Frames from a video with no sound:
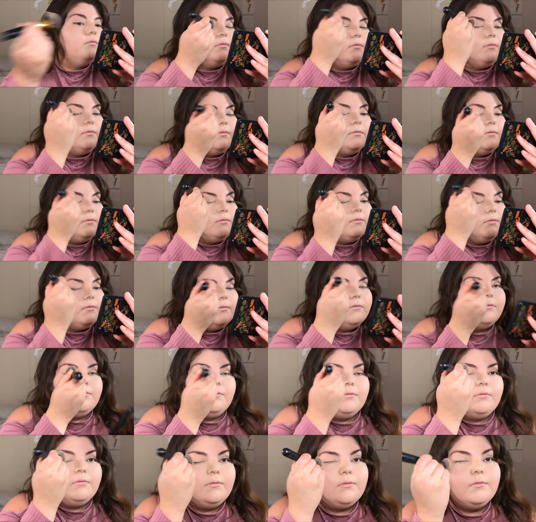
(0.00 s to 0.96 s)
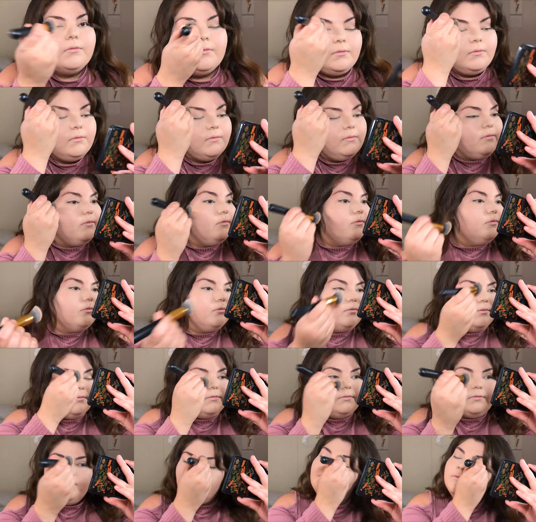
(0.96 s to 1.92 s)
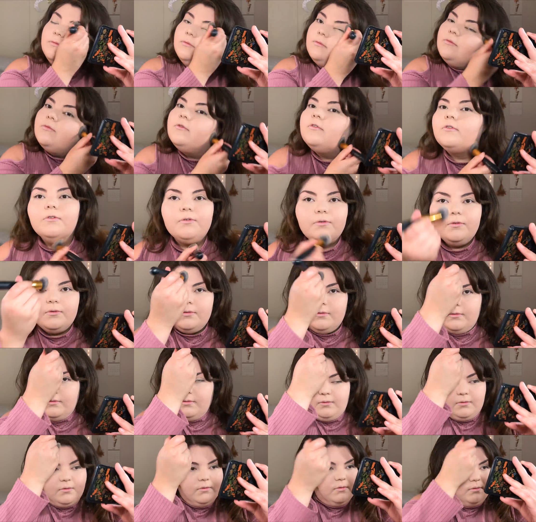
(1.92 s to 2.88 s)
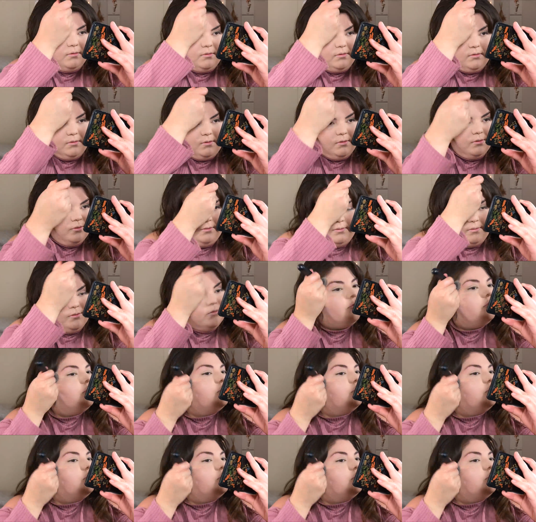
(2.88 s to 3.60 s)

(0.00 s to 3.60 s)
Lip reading: [no speech]